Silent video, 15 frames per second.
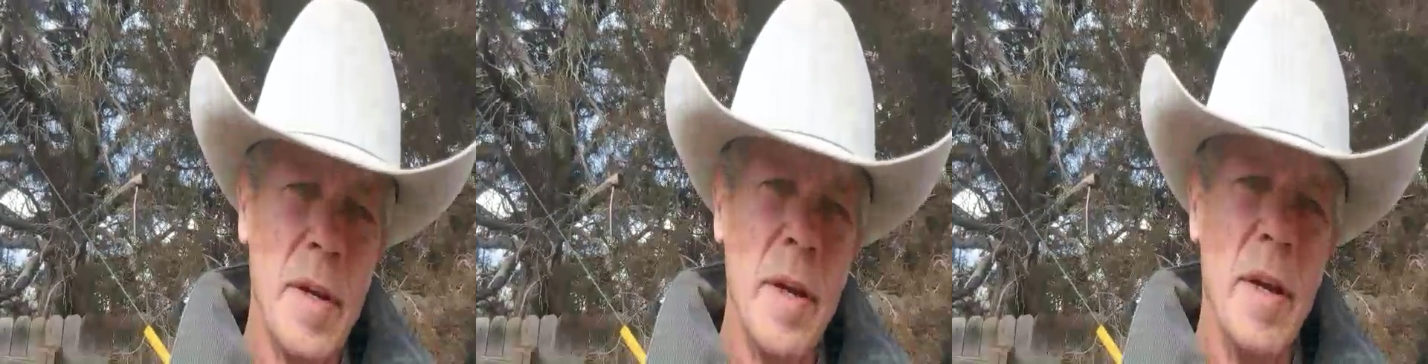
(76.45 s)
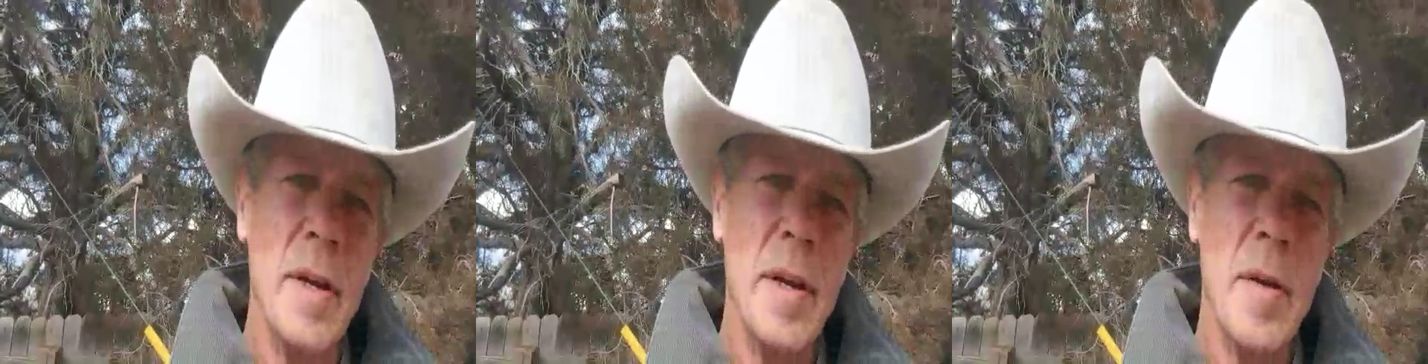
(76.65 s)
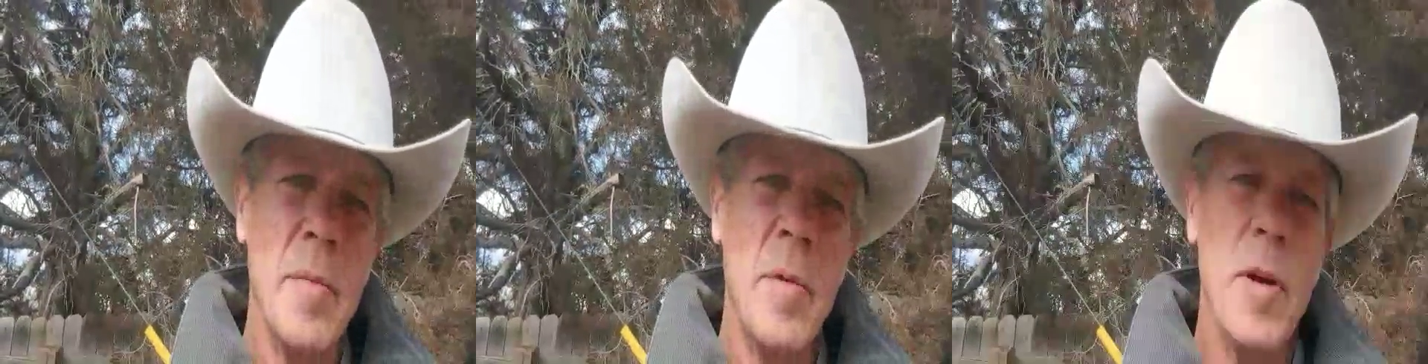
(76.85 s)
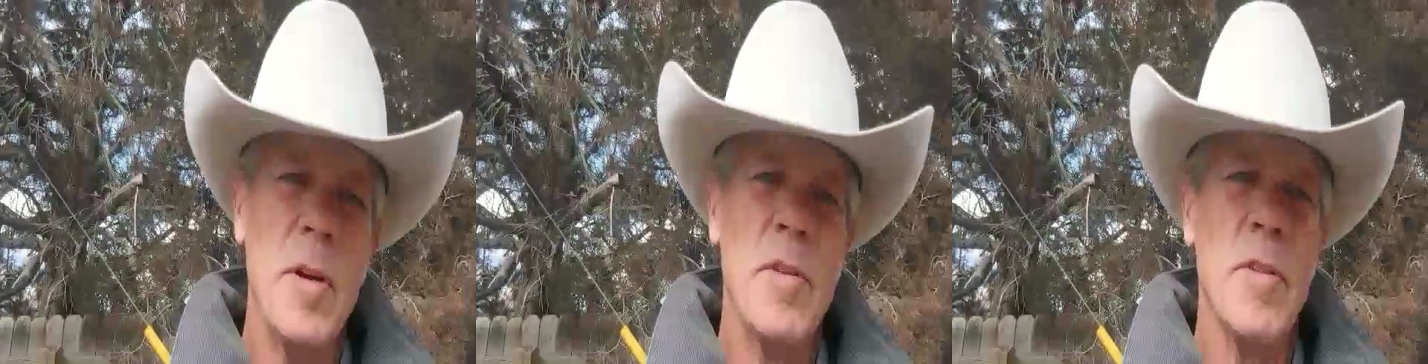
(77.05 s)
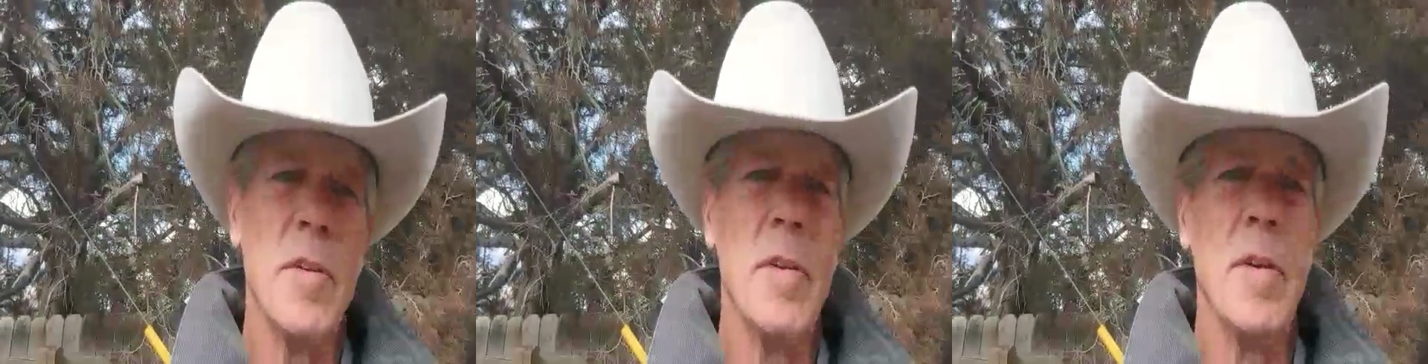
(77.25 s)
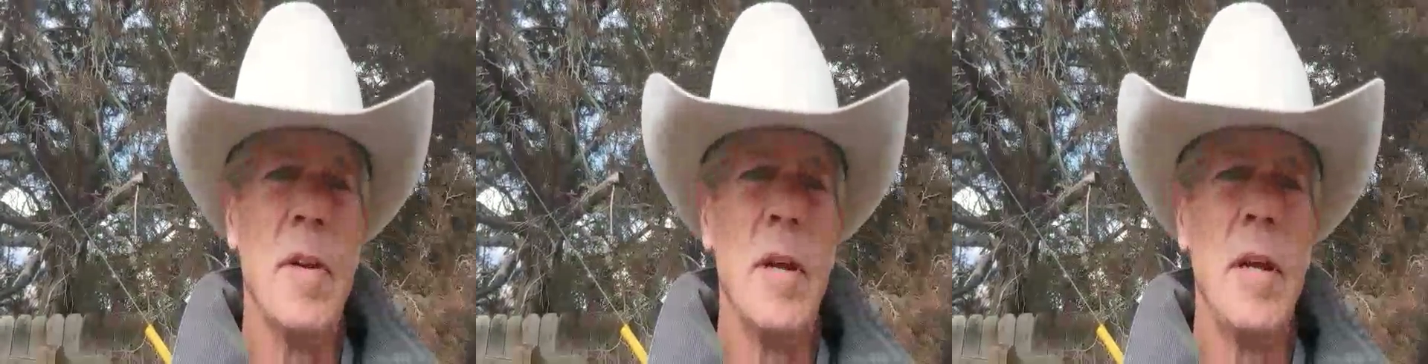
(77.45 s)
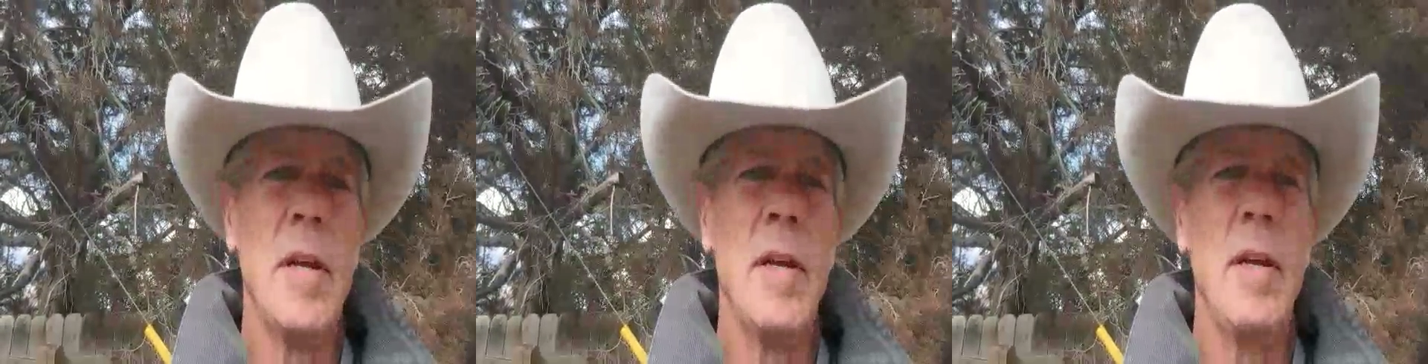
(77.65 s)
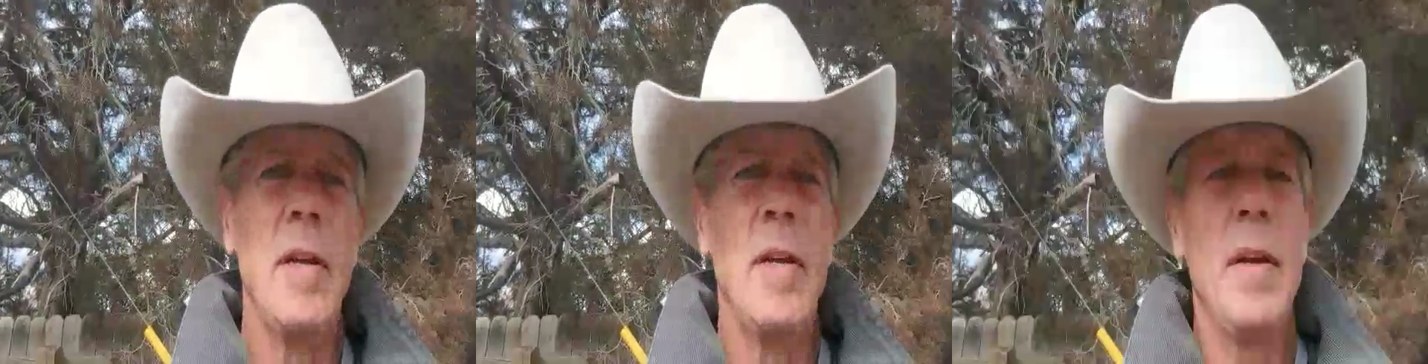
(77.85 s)
as I mentioned,
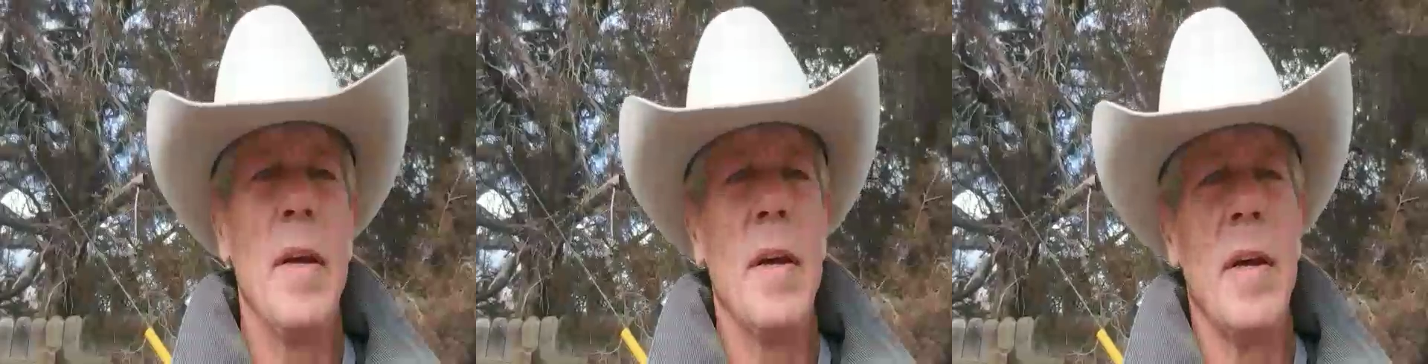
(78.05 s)
they